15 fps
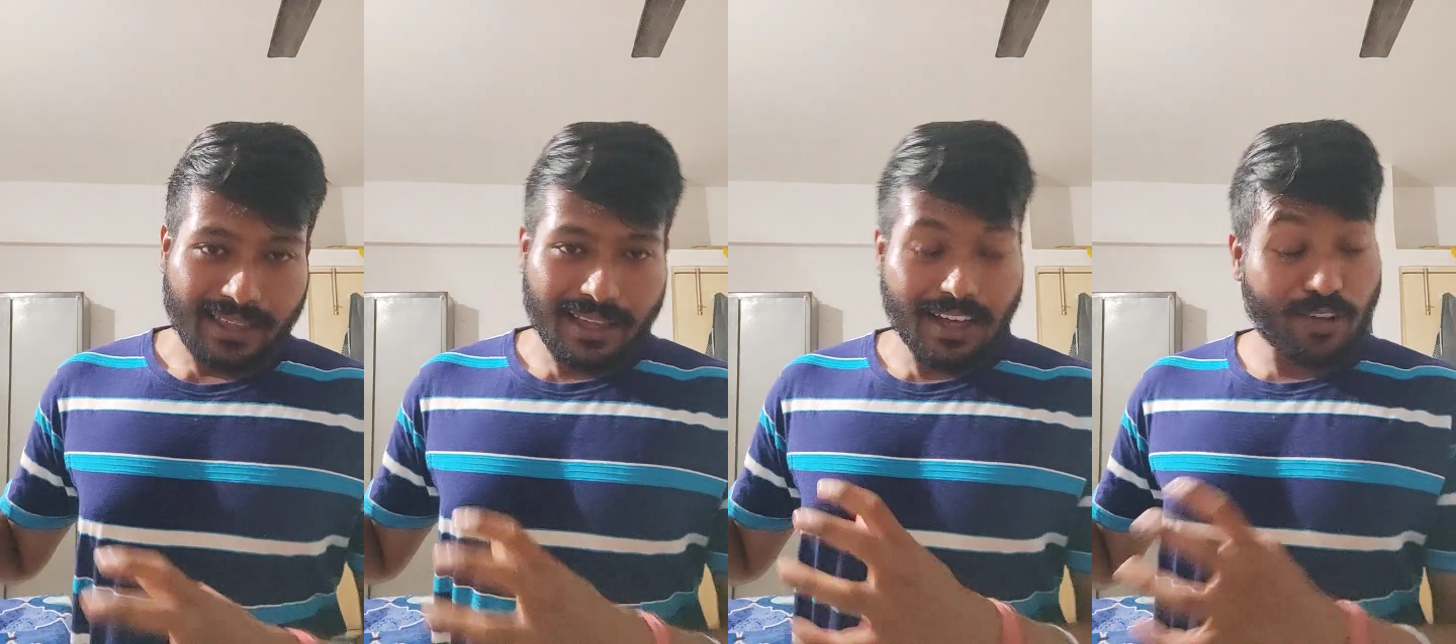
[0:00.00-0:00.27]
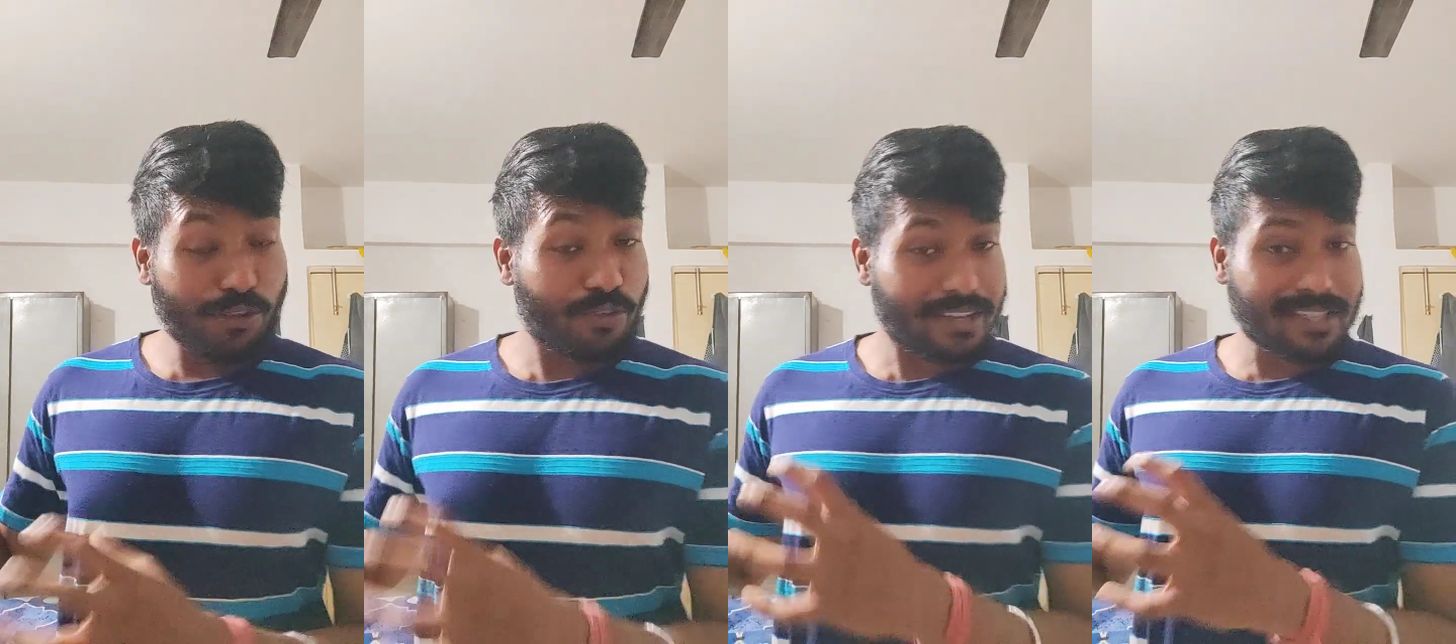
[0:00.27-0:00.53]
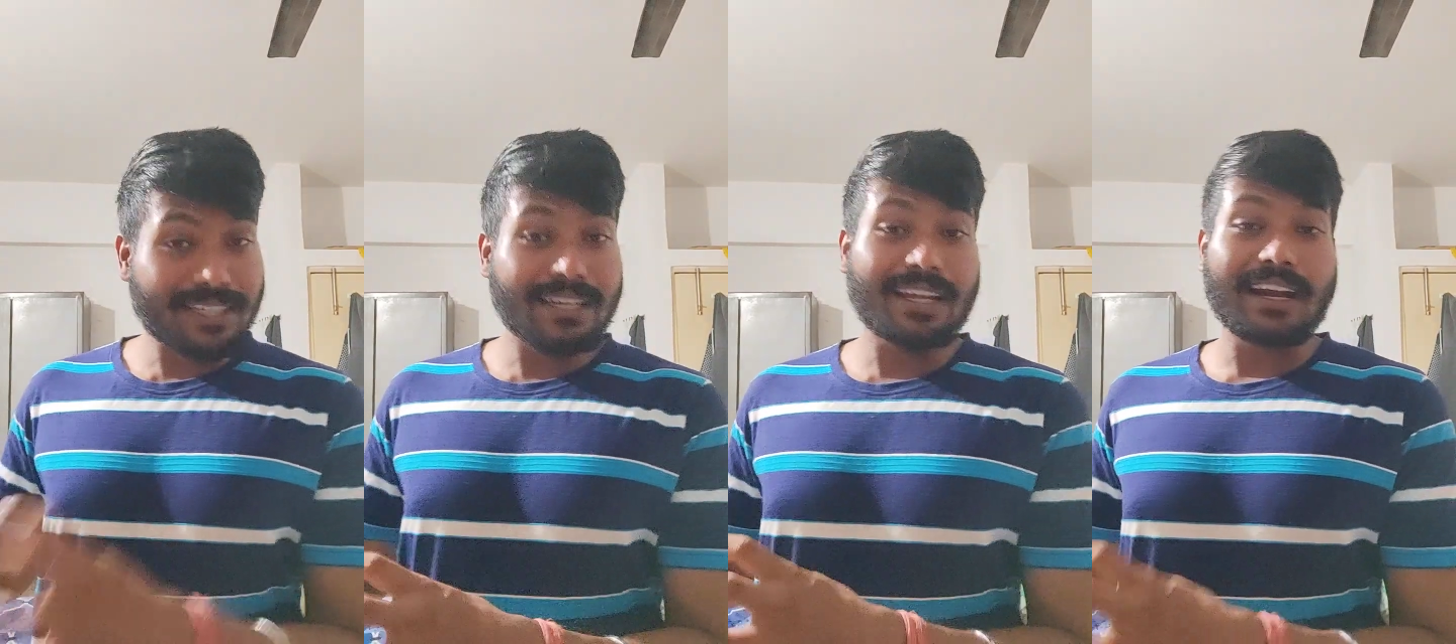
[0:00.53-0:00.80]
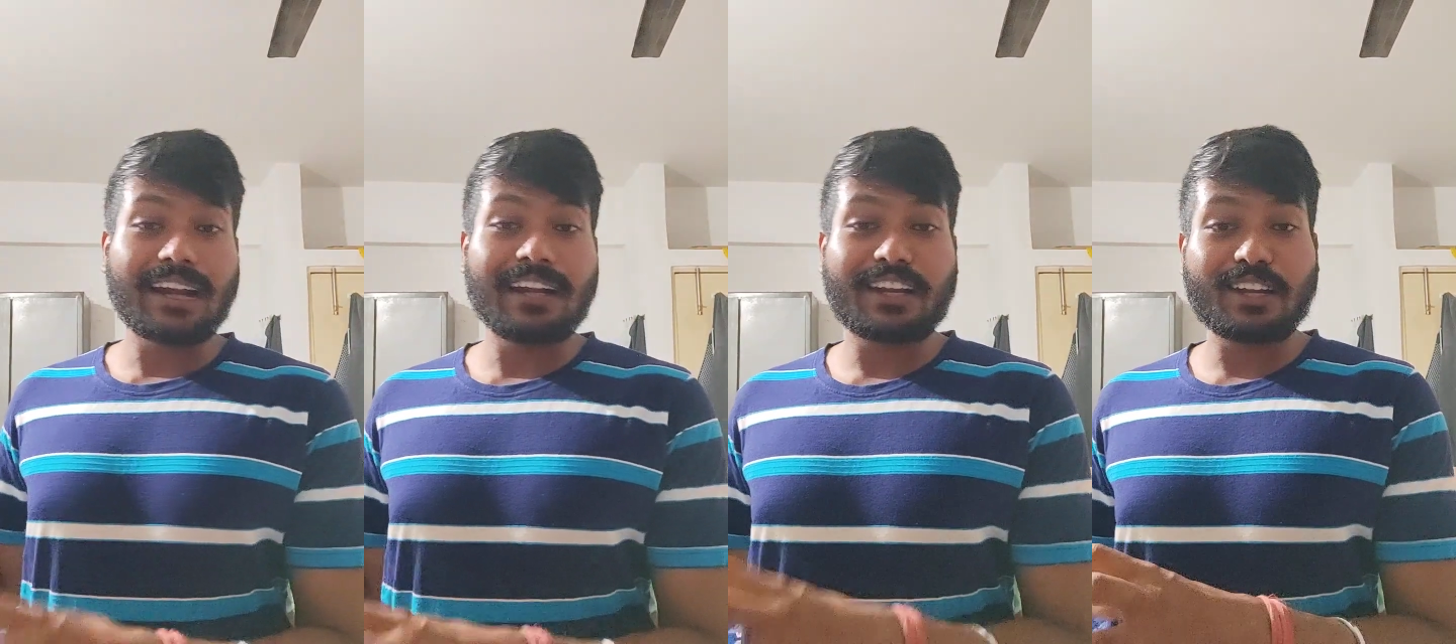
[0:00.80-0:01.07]
western
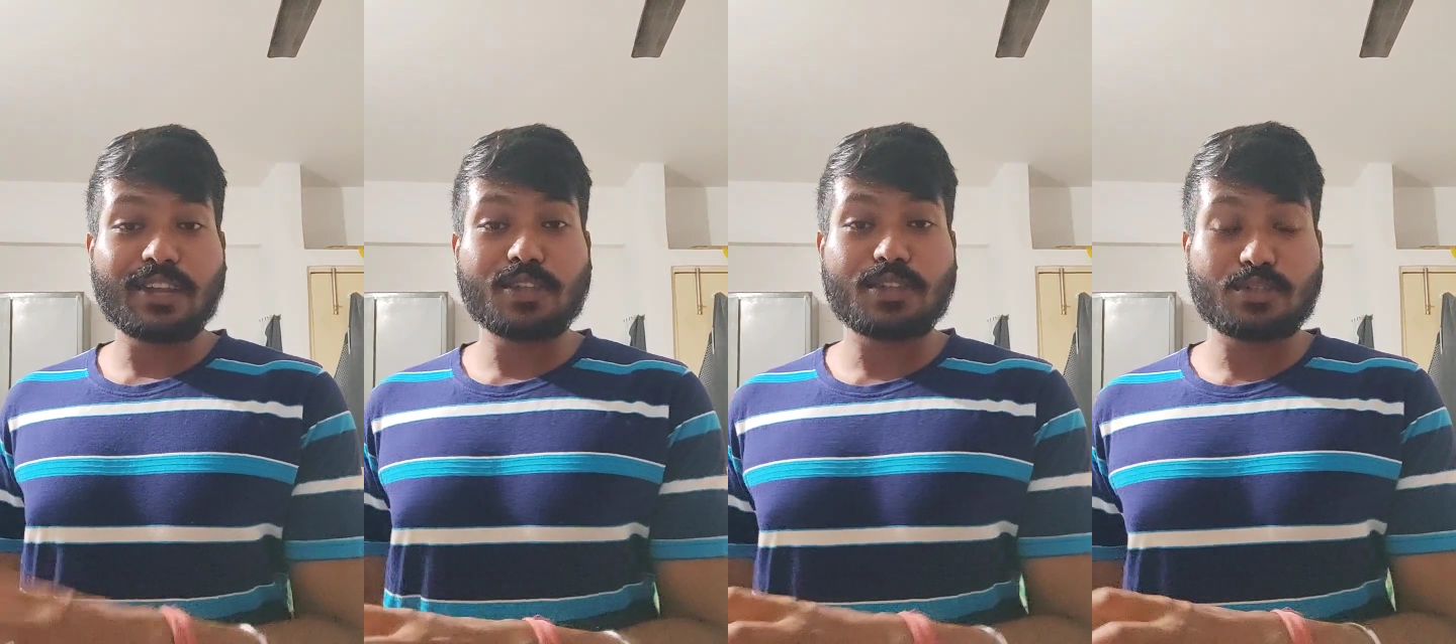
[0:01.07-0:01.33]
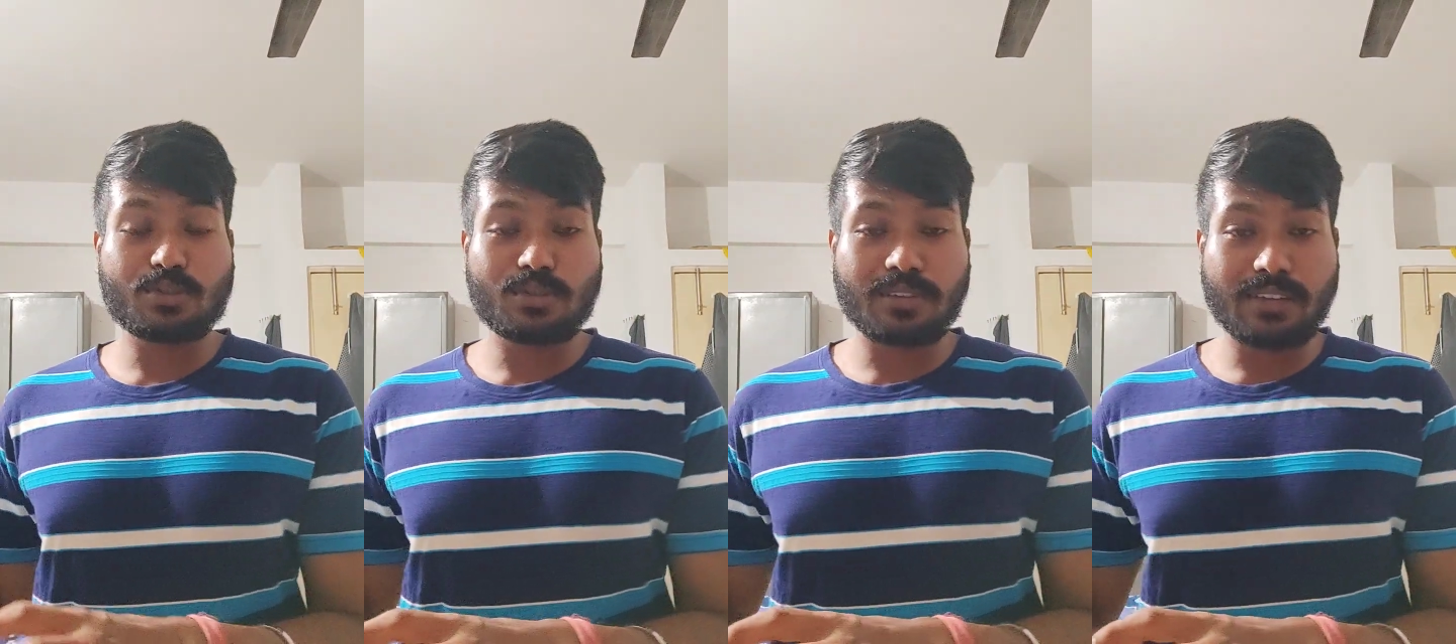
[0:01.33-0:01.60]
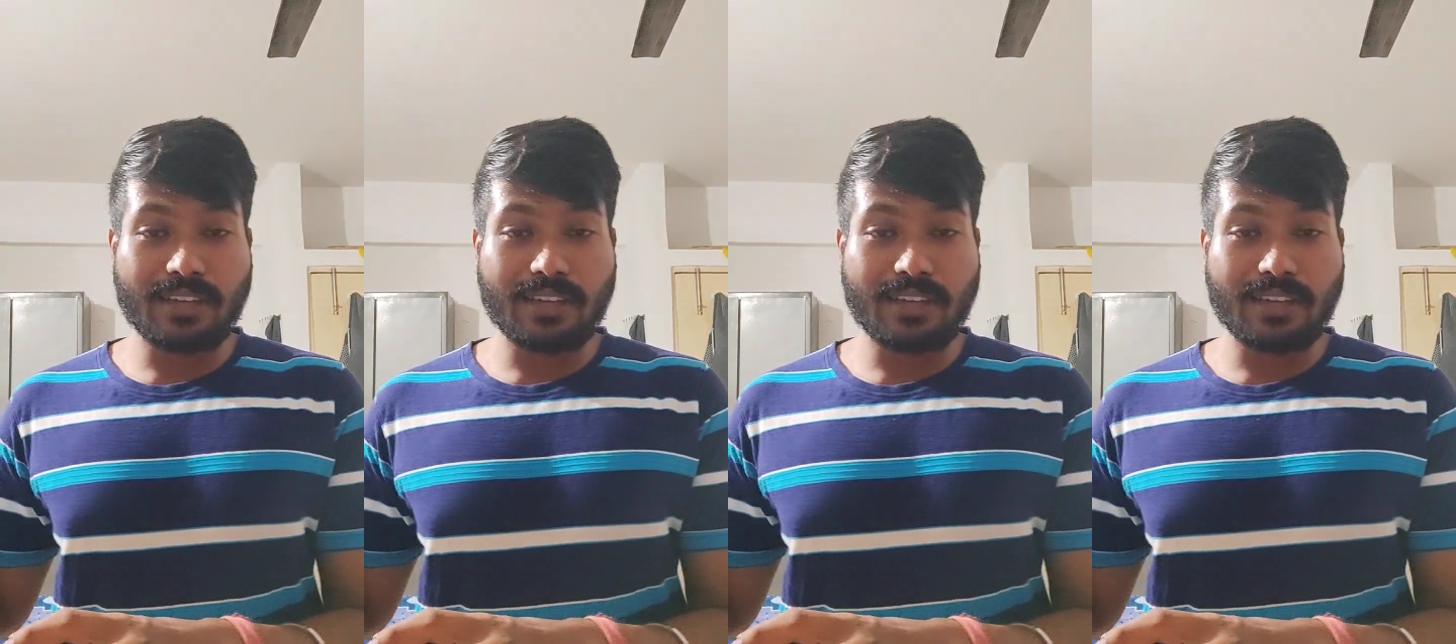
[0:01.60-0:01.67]
countries